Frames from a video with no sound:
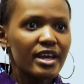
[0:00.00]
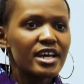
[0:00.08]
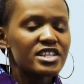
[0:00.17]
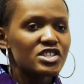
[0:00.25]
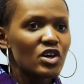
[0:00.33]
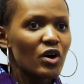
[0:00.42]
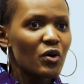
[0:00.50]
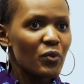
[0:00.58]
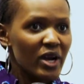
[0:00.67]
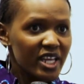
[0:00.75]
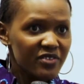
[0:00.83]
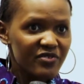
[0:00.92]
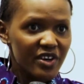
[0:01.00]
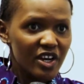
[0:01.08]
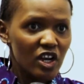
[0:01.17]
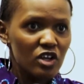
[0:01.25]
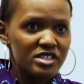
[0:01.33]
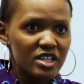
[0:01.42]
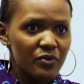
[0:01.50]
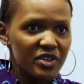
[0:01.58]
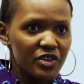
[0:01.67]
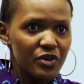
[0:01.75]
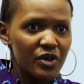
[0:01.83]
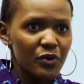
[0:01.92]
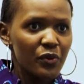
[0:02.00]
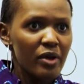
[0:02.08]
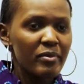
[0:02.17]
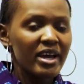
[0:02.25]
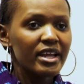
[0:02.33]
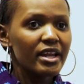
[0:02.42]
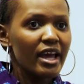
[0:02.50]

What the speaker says: So working very closely with the UN Women,